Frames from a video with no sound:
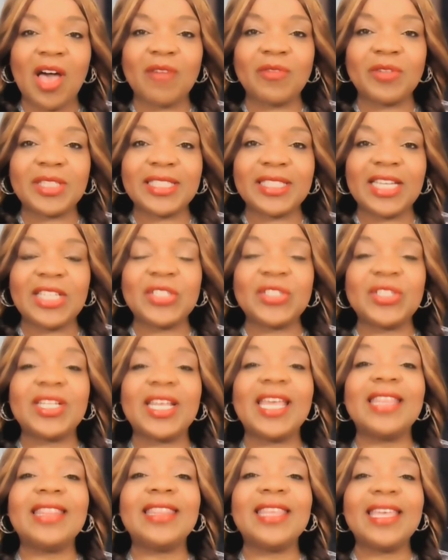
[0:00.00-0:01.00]
a conversation,
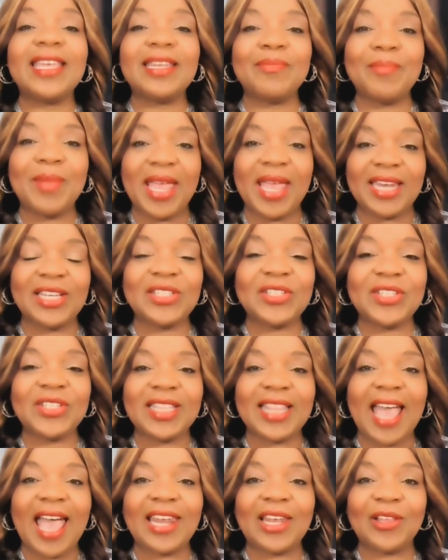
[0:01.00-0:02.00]
and then
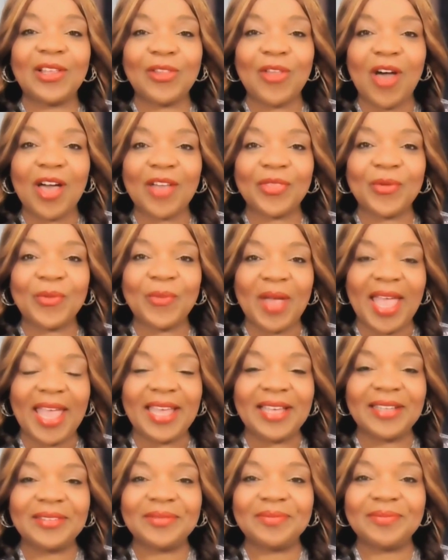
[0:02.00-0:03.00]
managing that along the way.
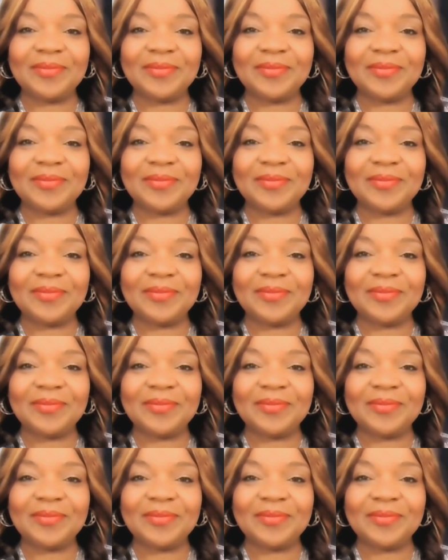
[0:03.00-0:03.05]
